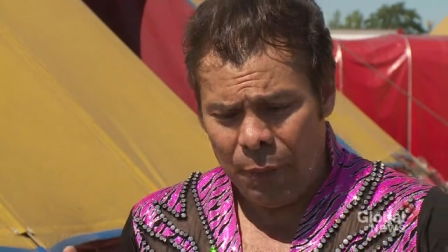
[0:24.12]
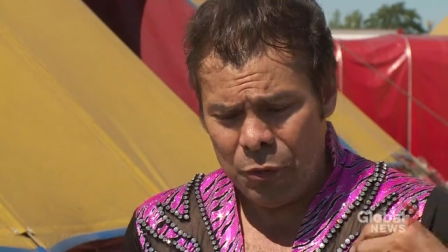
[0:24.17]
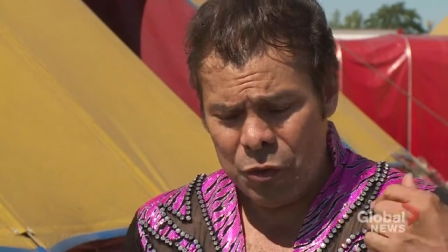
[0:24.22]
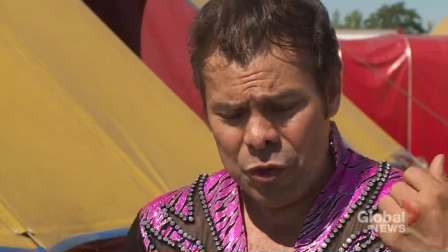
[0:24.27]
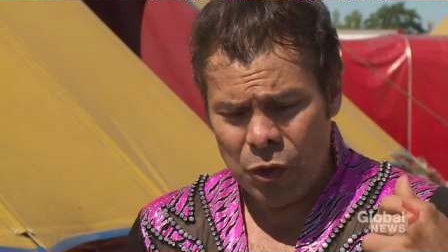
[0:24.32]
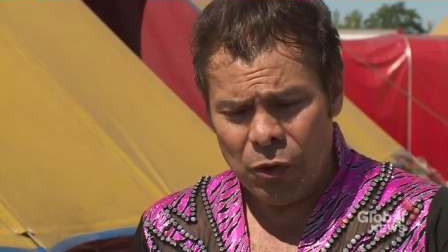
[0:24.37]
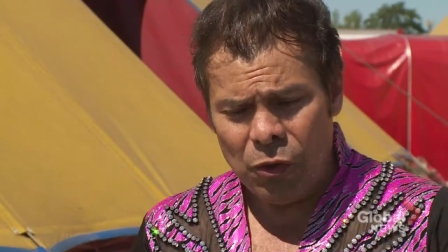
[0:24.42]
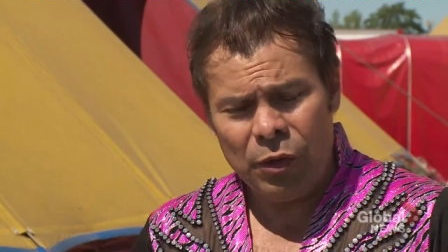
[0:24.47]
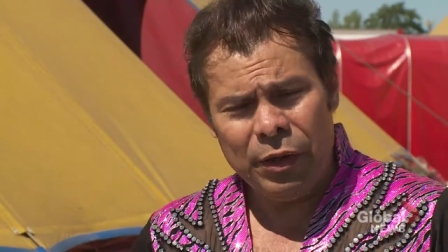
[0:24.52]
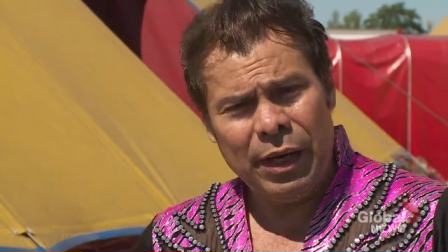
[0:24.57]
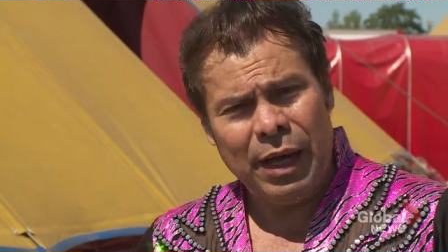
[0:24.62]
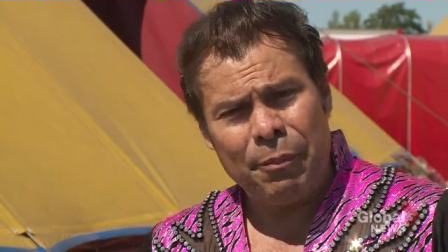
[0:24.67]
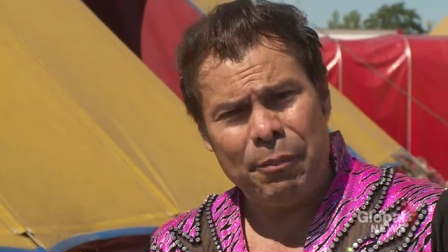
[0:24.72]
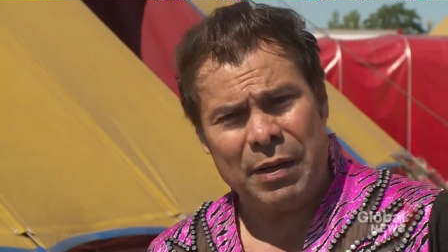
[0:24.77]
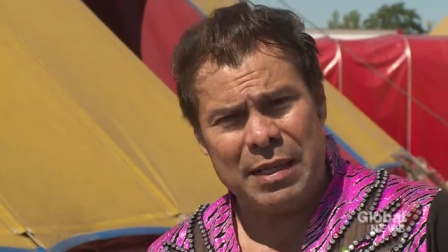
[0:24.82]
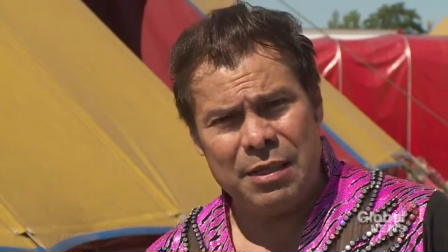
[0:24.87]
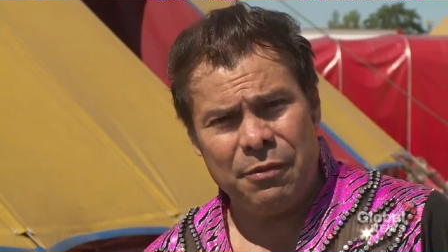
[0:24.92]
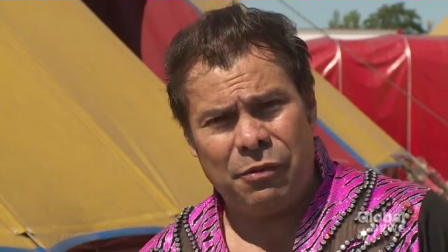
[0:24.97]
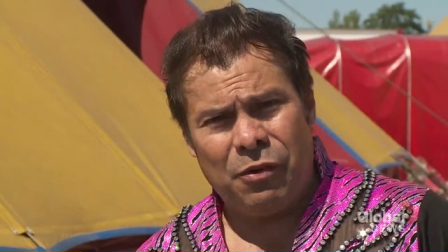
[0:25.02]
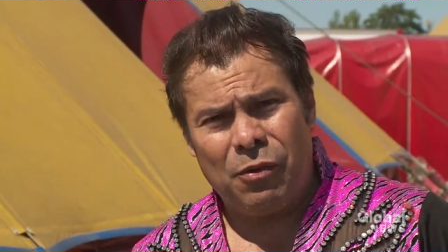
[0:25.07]
I'm juggling, I
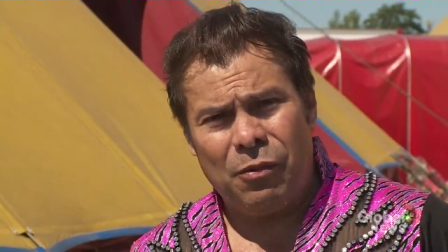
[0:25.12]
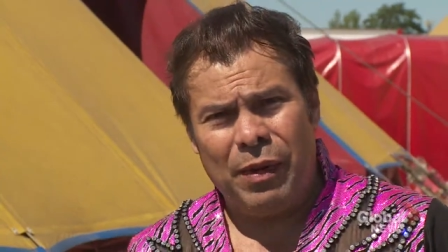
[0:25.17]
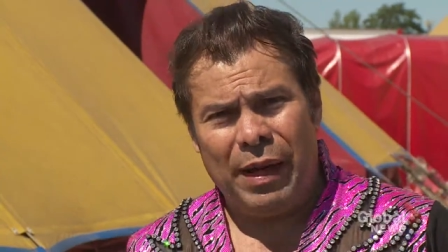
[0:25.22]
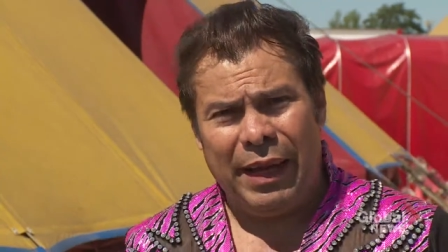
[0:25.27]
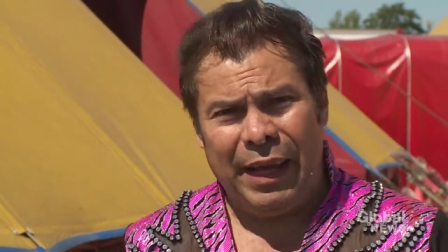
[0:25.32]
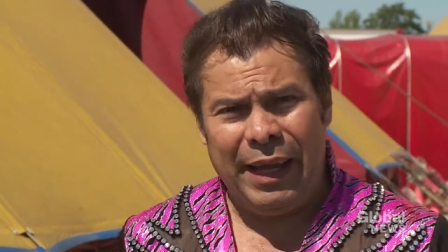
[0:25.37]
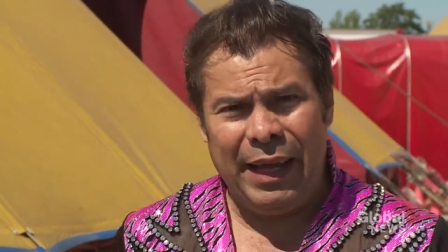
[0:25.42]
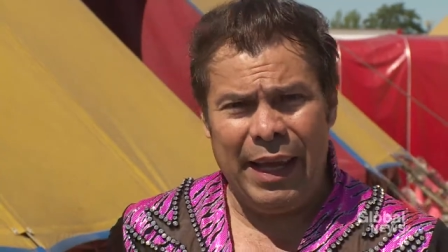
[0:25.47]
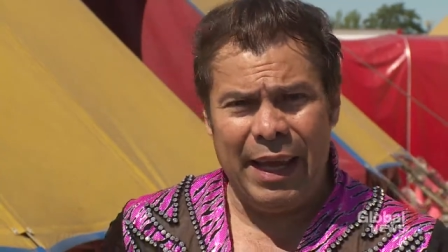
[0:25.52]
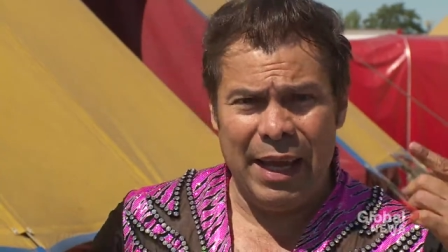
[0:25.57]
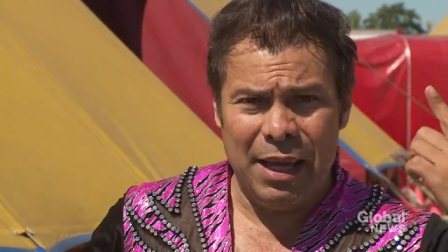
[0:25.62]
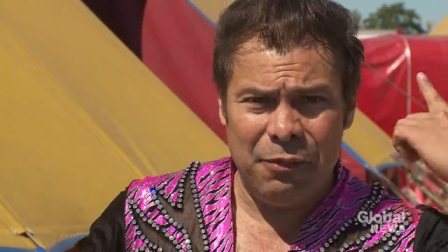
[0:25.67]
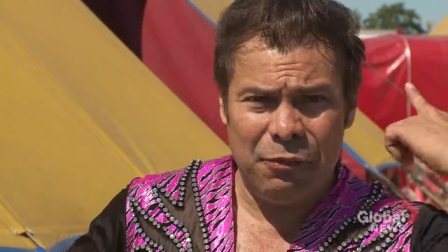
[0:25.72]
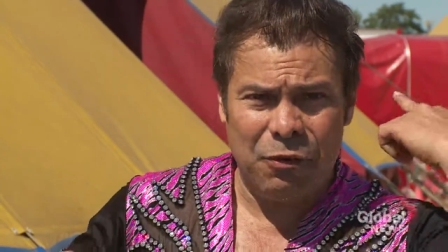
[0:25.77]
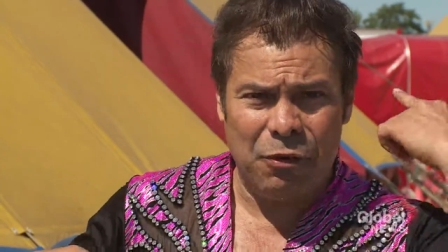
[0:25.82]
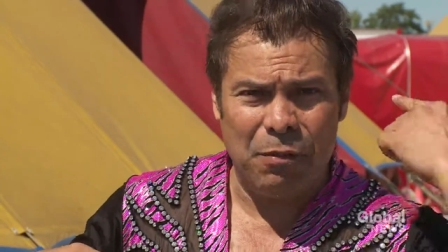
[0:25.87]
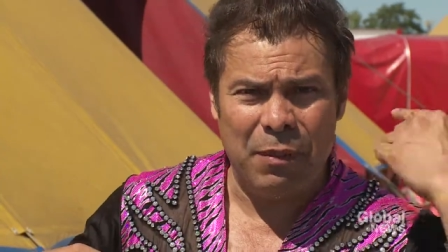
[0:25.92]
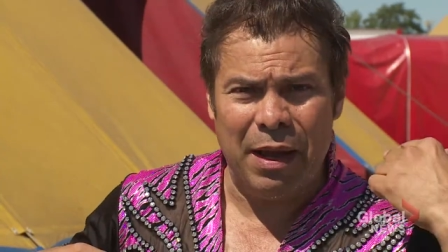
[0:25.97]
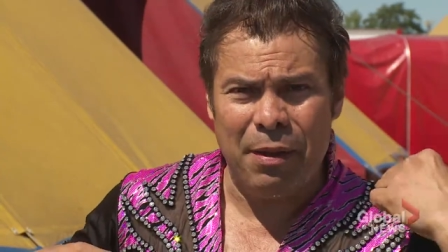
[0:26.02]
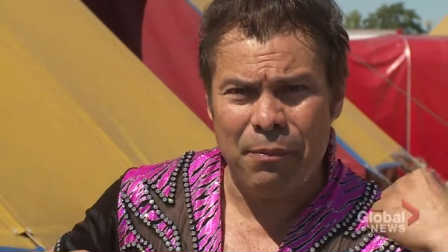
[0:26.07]
pass it for my head,
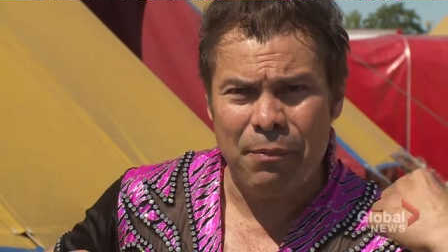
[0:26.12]
for my